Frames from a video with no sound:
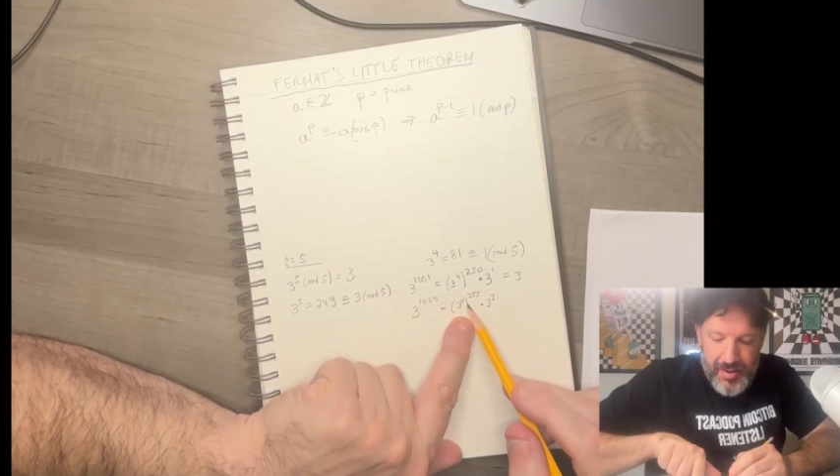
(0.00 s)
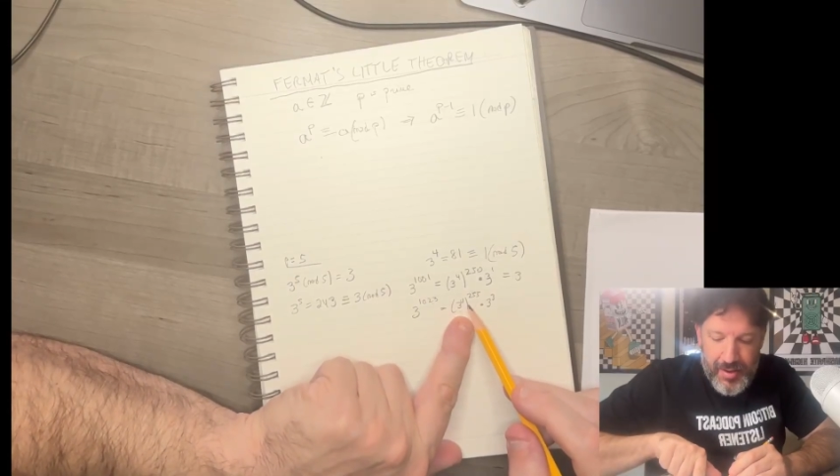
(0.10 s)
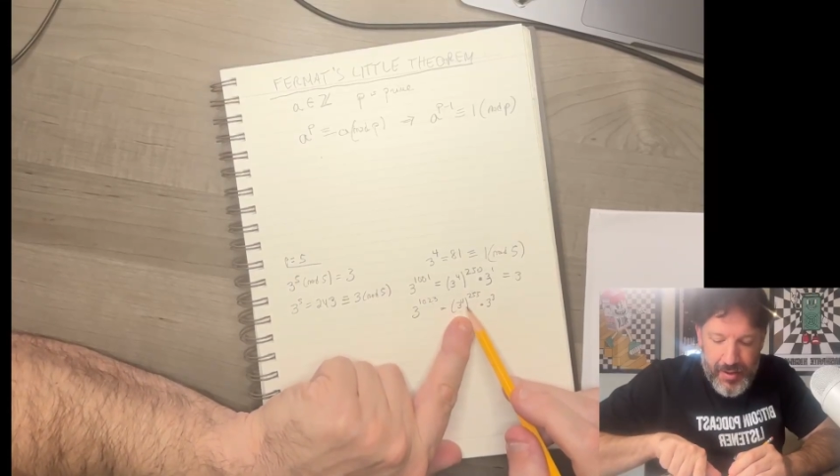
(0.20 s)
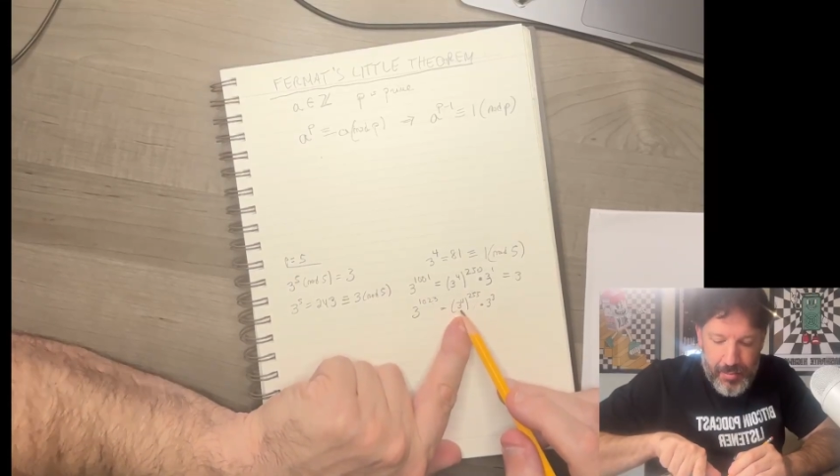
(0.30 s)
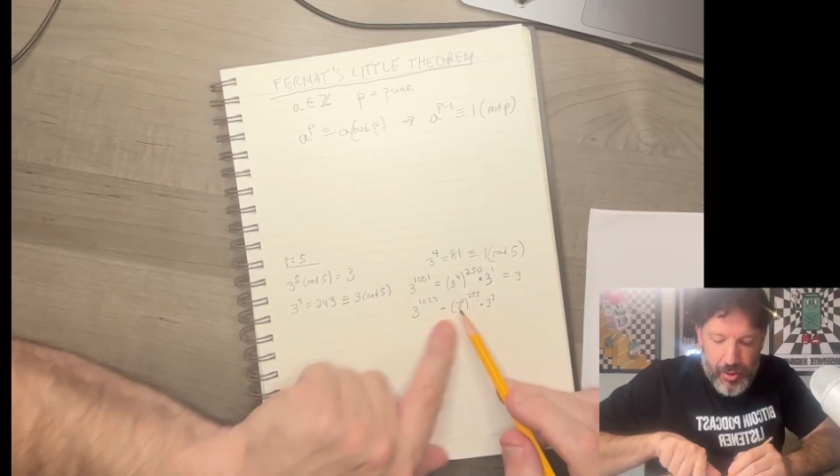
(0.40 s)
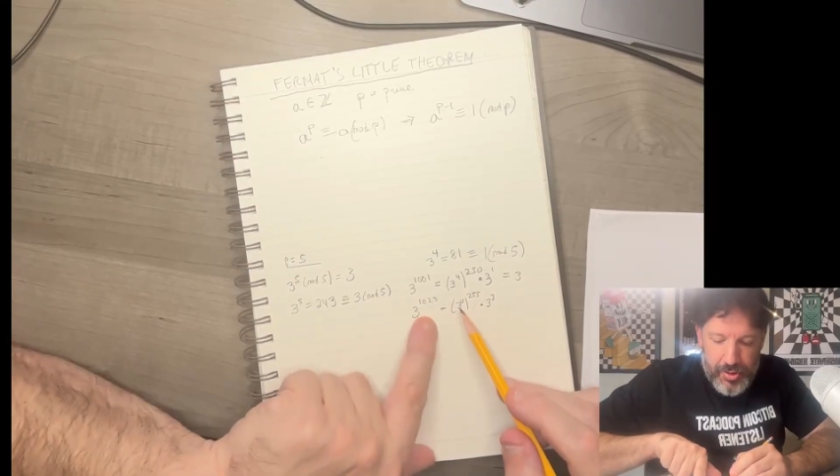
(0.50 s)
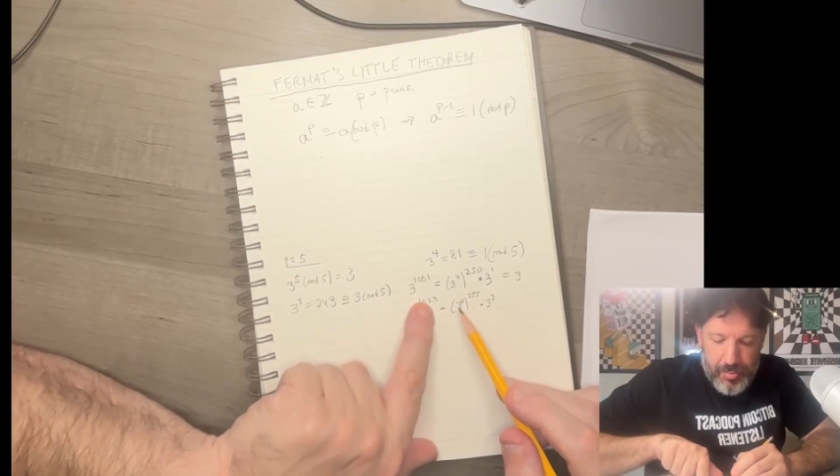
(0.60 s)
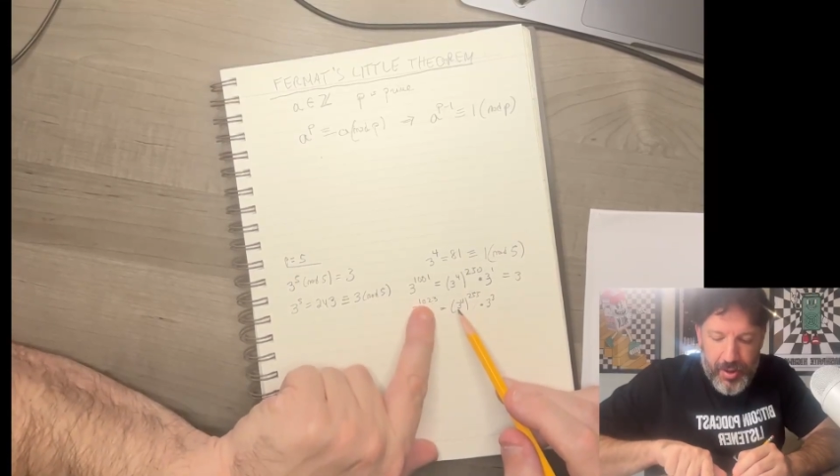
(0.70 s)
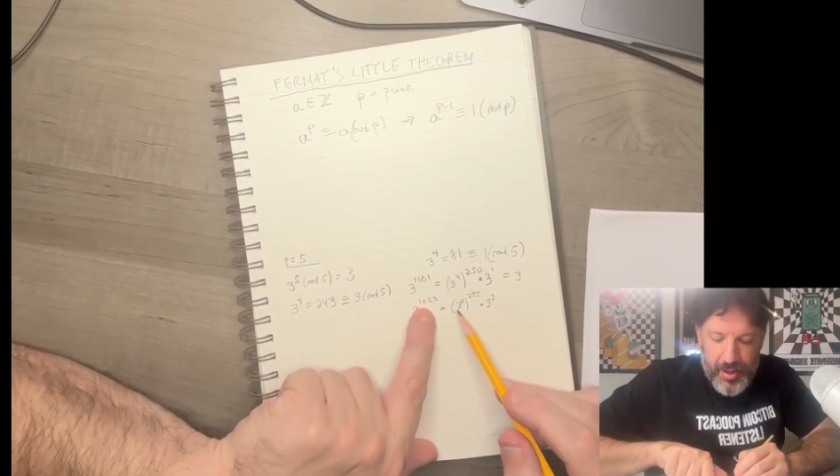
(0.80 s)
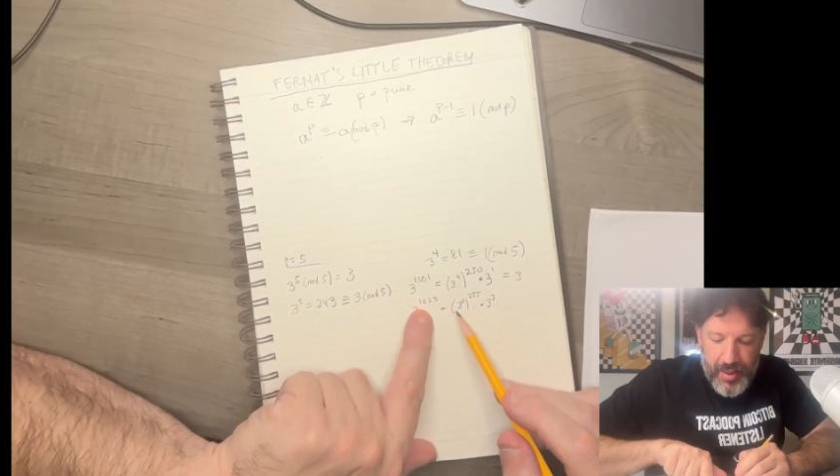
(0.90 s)
and then
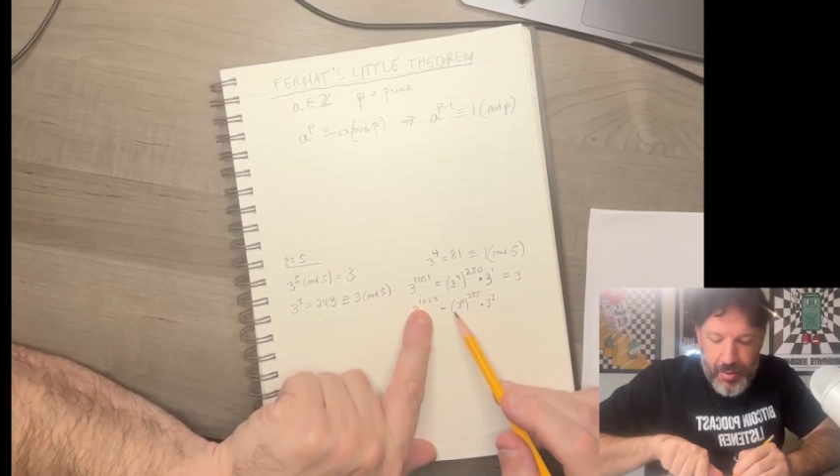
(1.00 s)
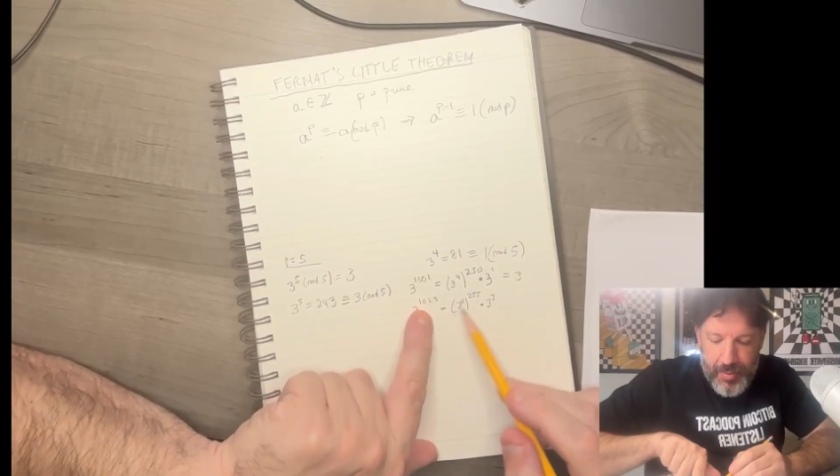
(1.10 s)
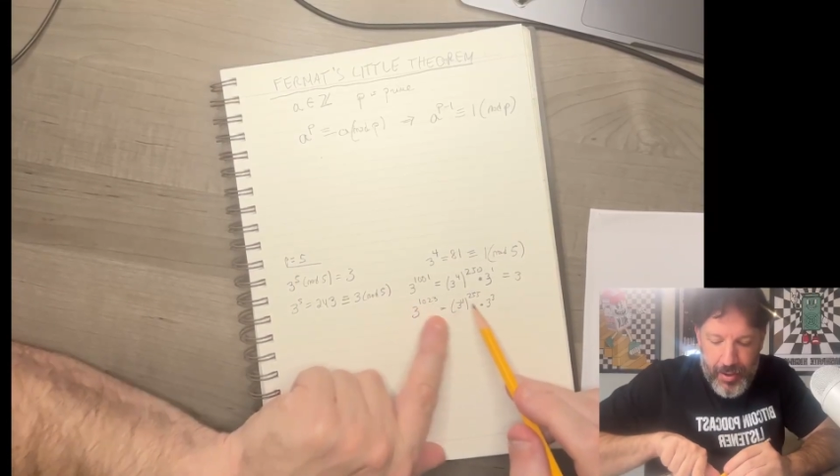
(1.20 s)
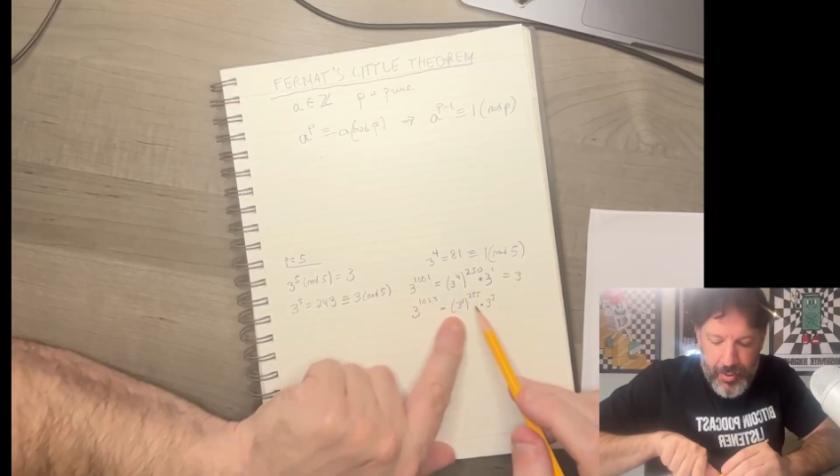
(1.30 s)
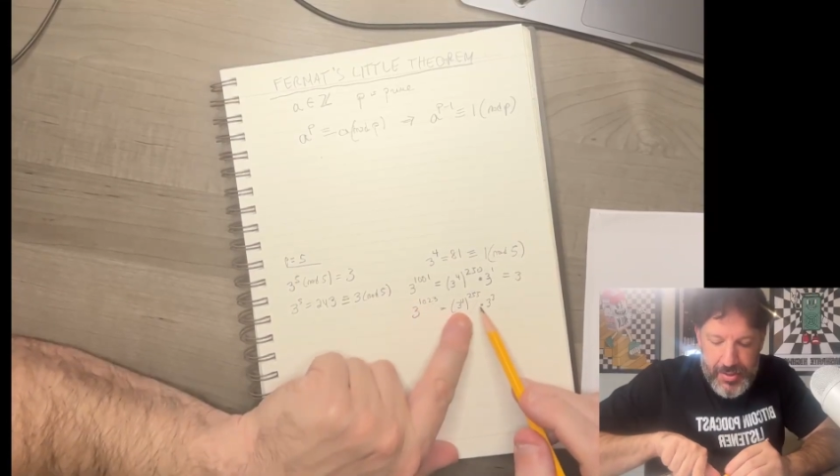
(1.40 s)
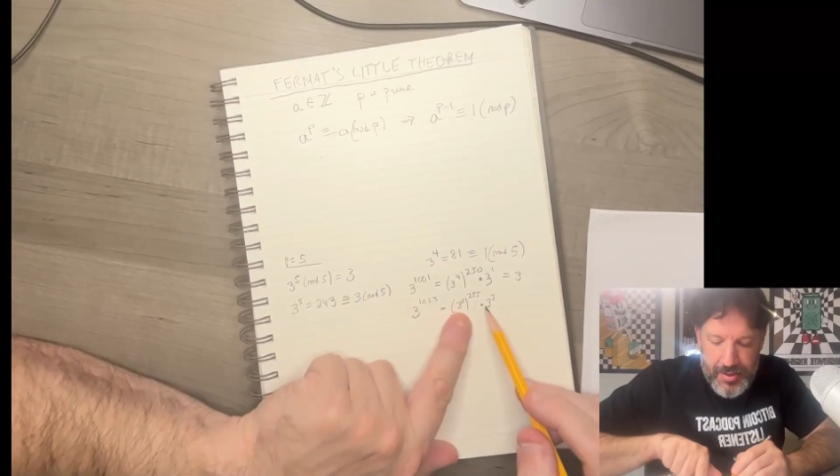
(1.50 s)
multiply that by what's